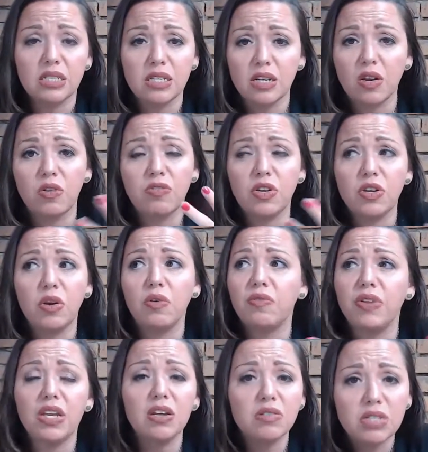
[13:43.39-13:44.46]
You know, if you know
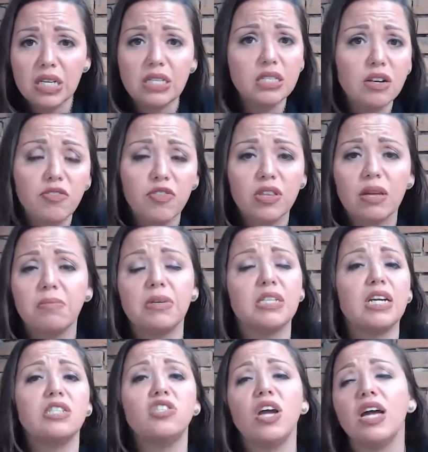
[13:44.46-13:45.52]
video is easier for them to
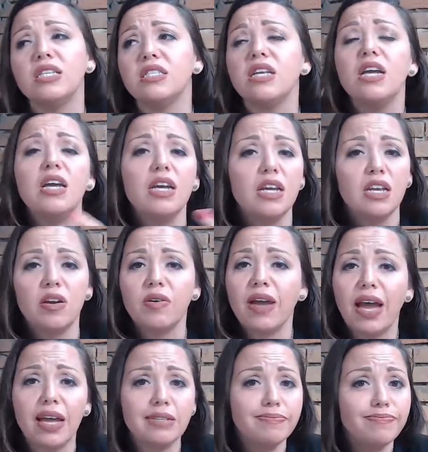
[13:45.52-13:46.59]
digest, you know,
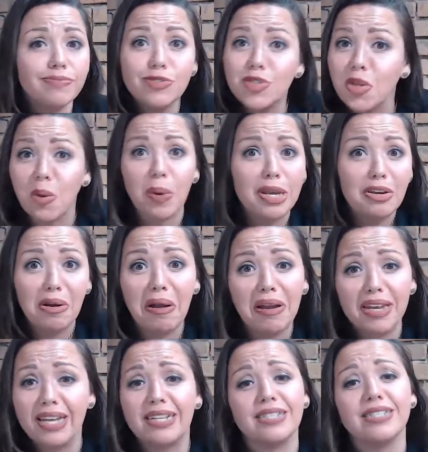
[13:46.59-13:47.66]
again, knowing your
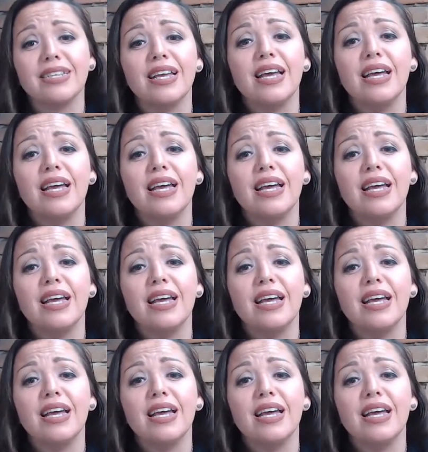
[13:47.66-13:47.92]
audience.